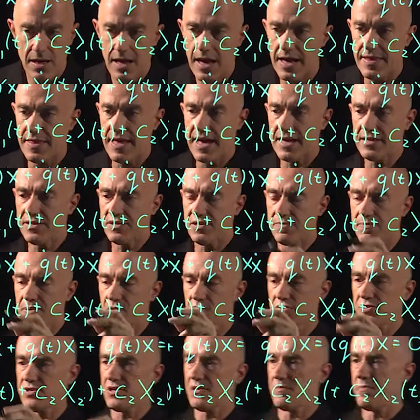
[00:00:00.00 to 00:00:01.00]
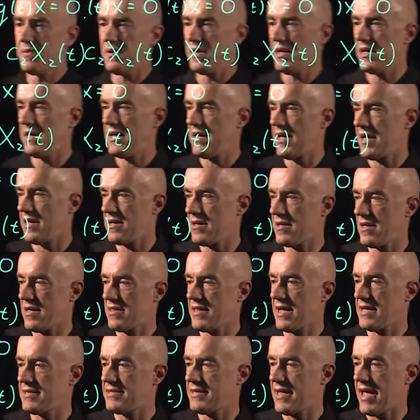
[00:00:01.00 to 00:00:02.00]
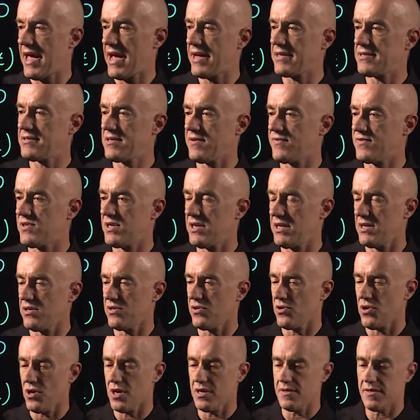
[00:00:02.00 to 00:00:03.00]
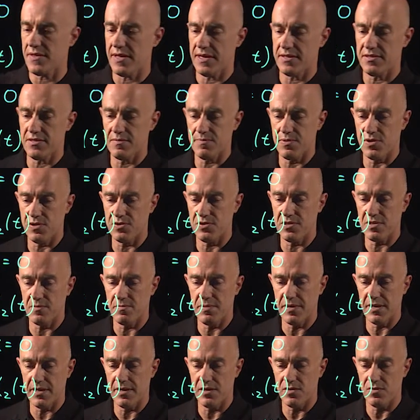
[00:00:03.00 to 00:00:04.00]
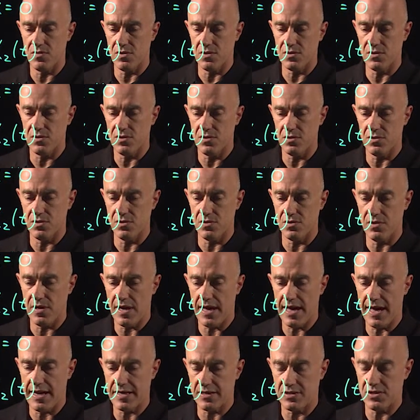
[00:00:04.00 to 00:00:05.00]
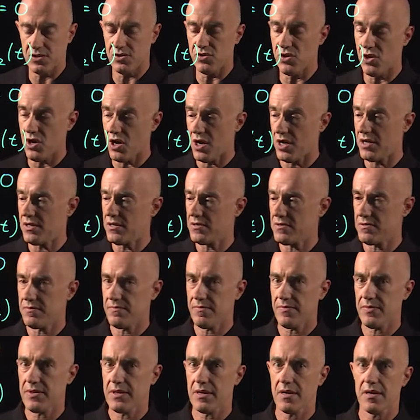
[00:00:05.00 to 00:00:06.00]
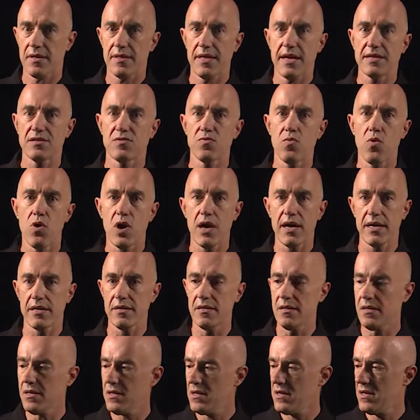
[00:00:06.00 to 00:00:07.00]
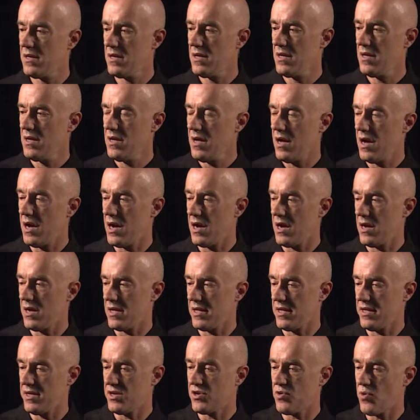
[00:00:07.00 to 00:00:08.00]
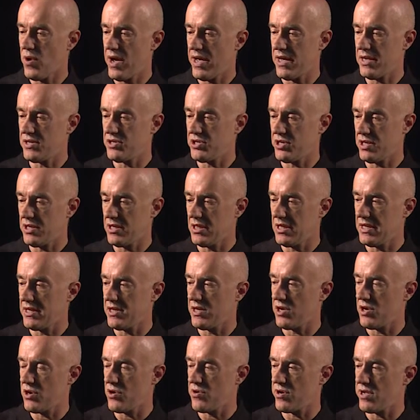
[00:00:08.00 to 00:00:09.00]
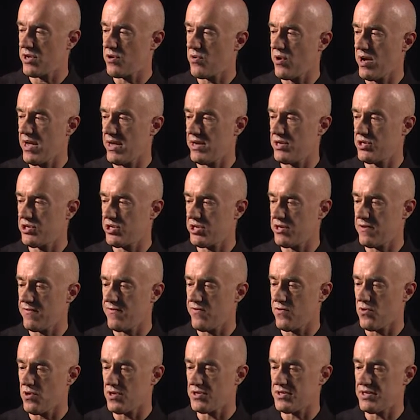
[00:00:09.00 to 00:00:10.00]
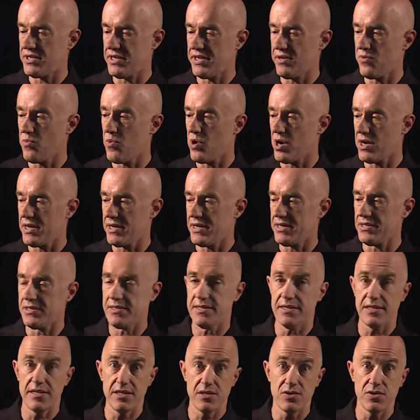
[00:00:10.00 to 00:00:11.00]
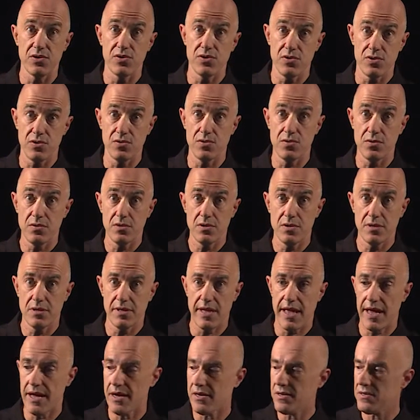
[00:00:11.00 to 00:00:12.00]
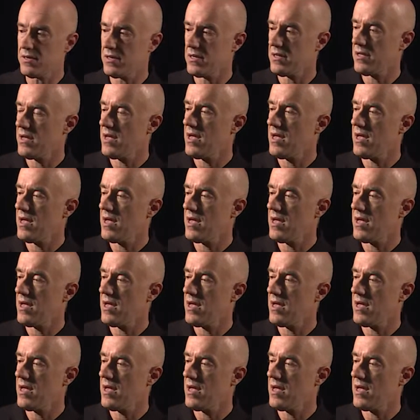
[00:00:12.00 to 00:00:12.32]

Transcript: And that's supposed to be, that's x of t naught, that's supposed to be equal to x naught. That's 1 uh, equation, linear equation for C1 and C2 now.